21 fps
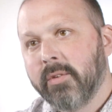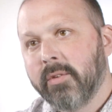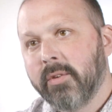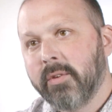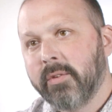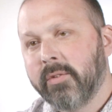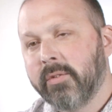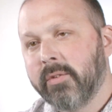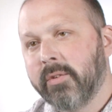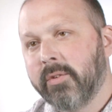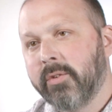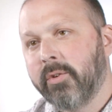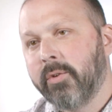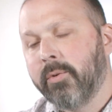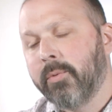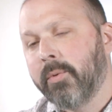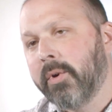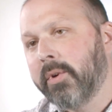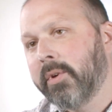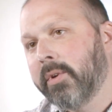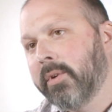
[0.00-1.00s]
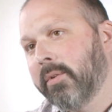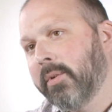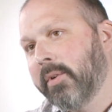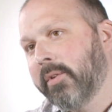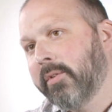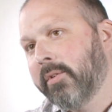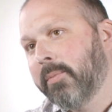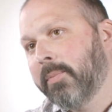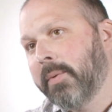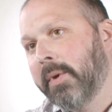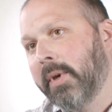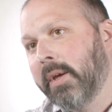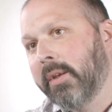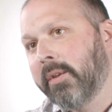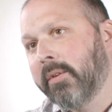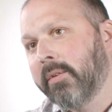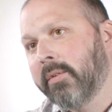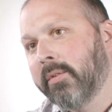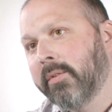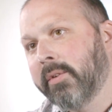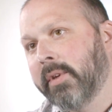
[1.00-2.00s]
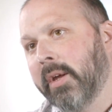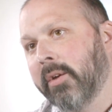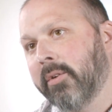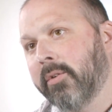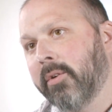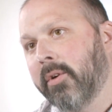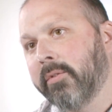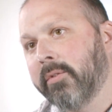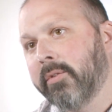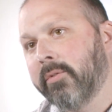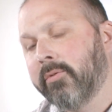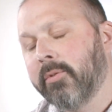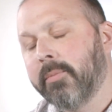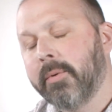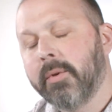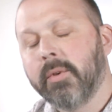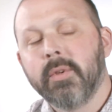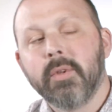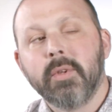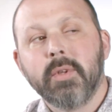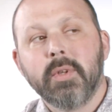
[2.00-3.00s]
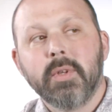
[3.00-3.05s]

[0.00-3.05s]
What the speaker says: So this is a new one, which appeared and started causing trouble.